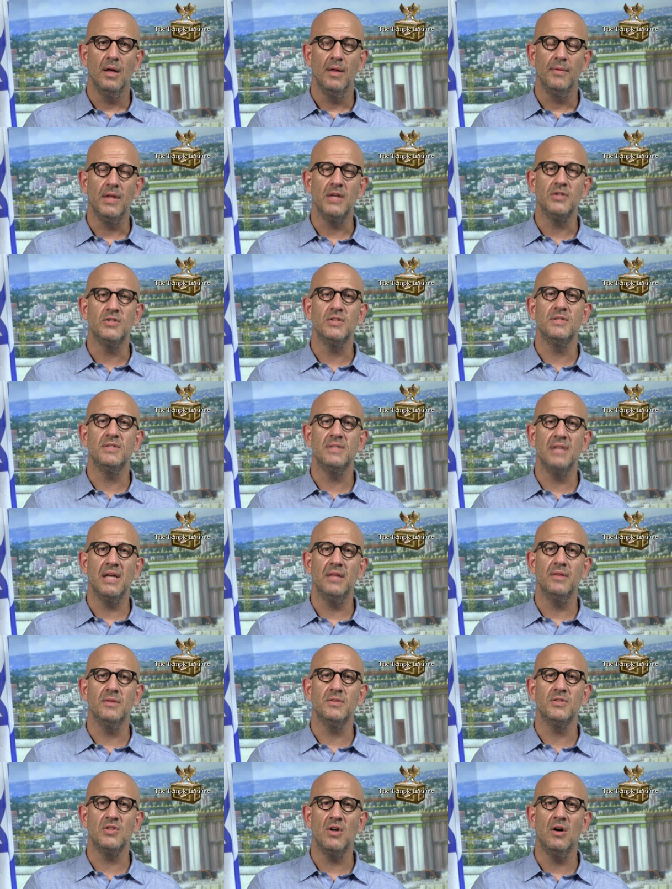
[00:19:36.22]
they should say
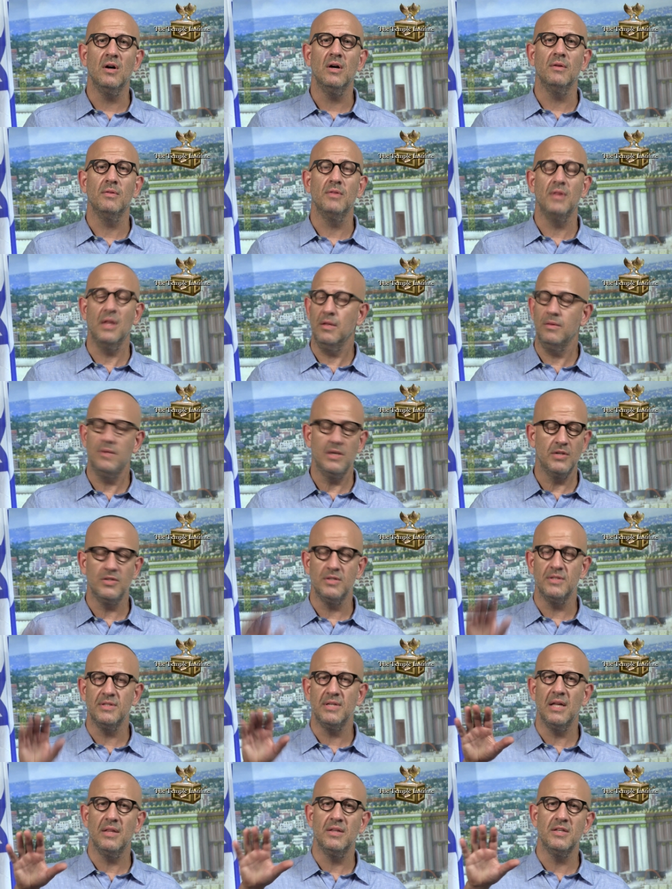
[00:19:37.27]
this song, they should
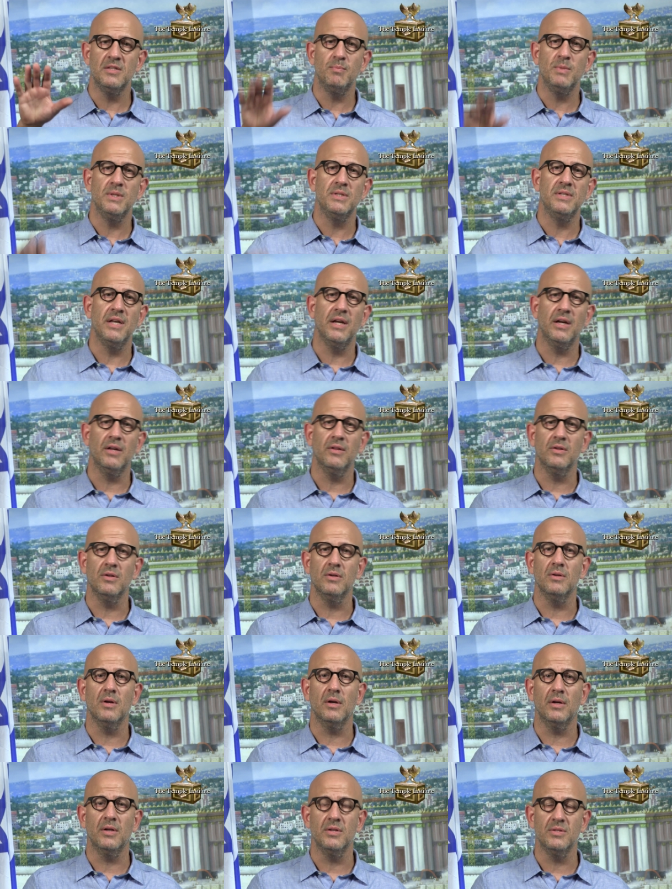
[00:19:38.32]
say this
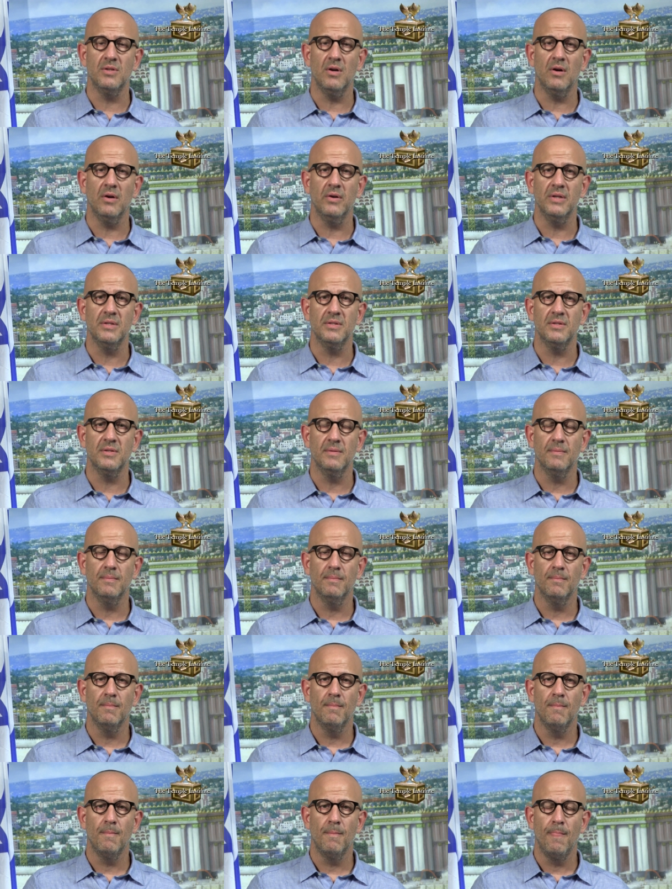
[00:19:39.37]
particular Ketoret.
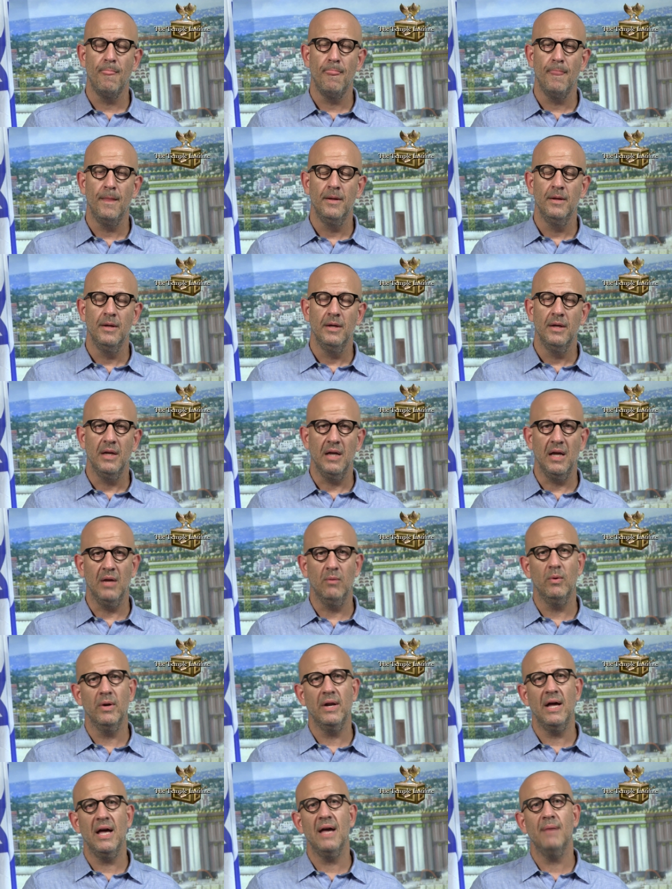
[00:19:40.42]
And
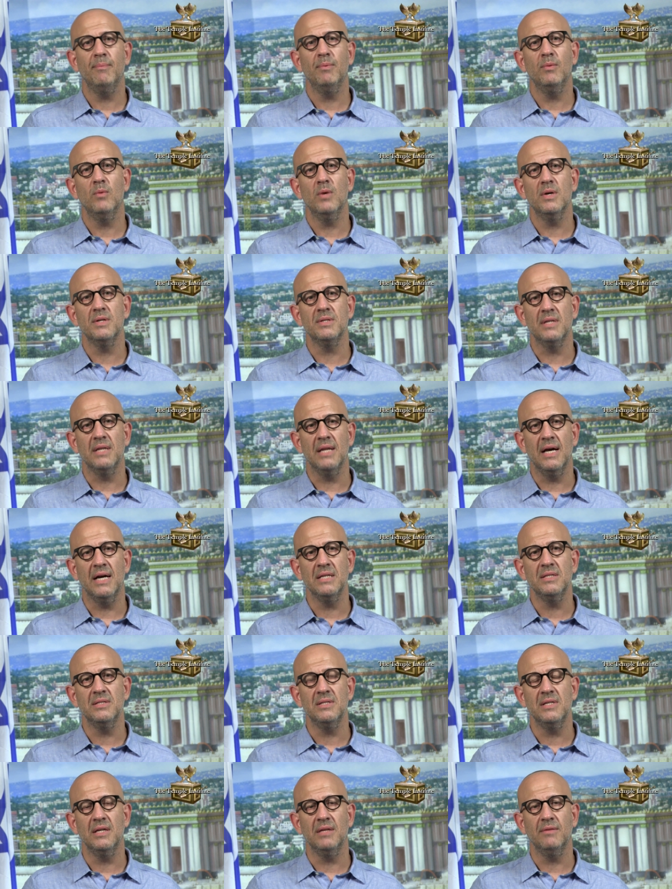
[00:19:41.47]
what happened was in
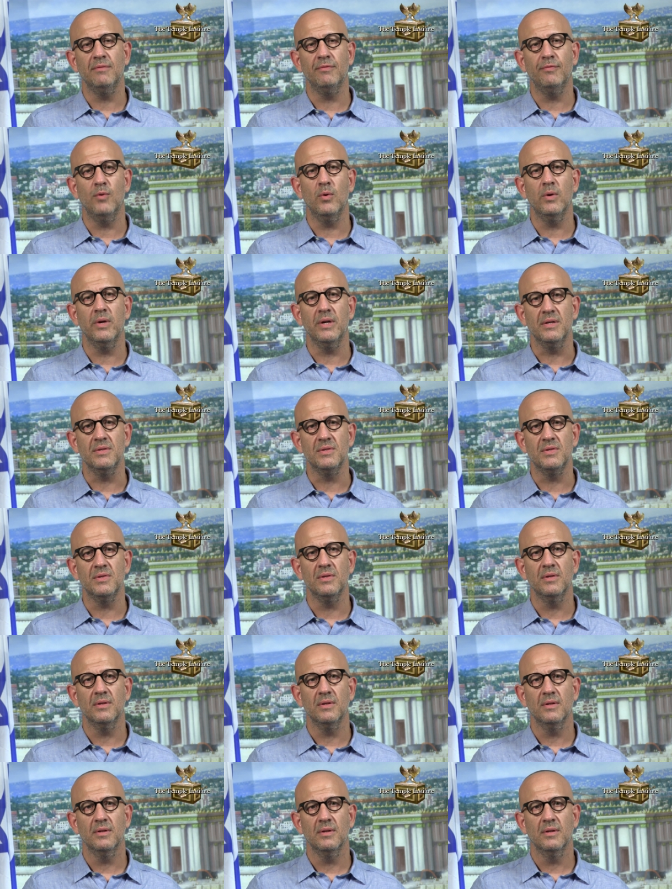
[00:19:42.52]
1940s,
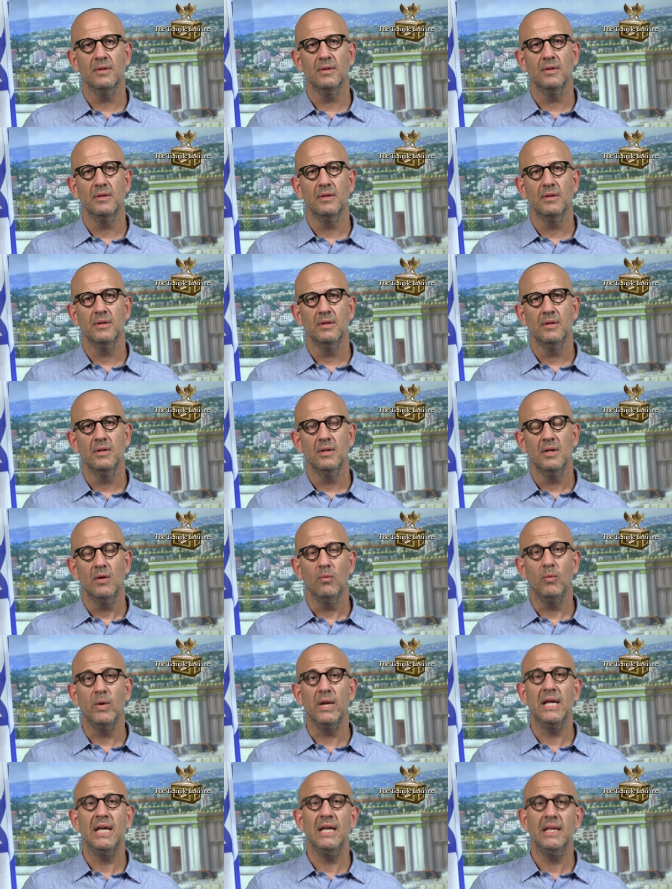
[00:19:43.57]

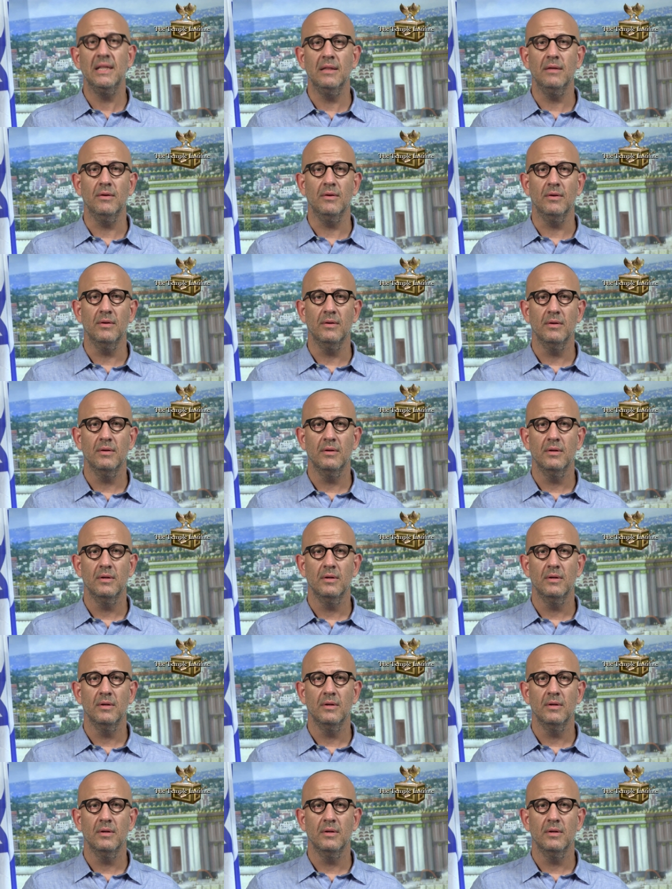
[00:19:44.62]
when Hitler